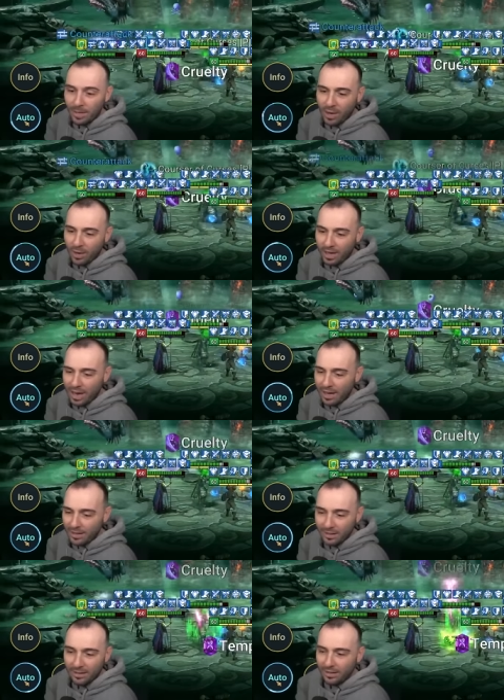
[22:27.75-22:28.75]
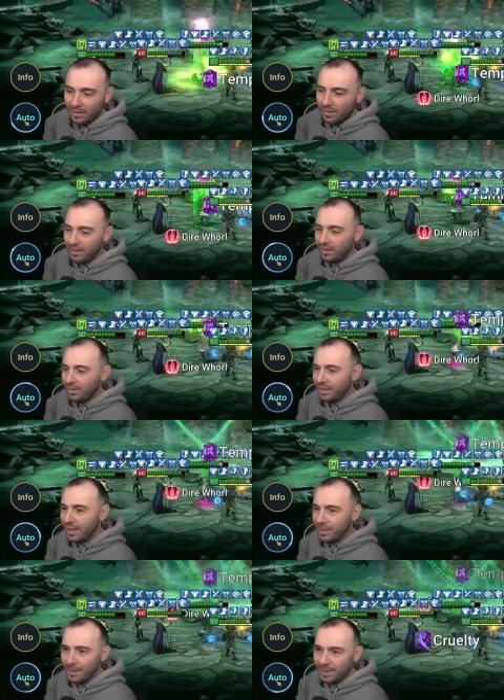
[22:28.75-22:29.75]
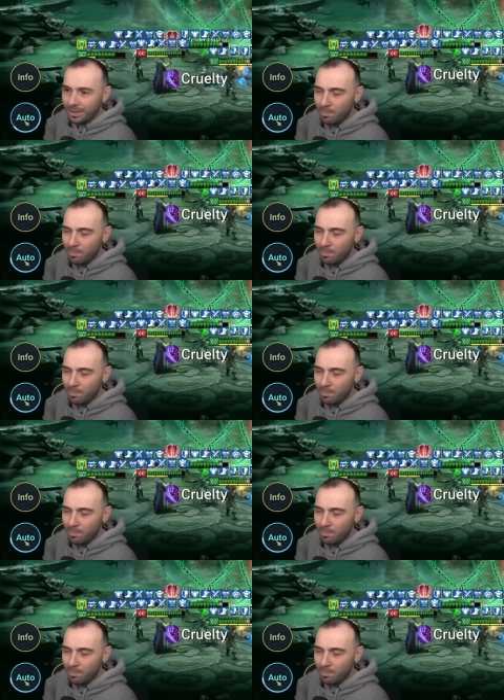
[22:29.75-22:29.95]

we go again. turn meter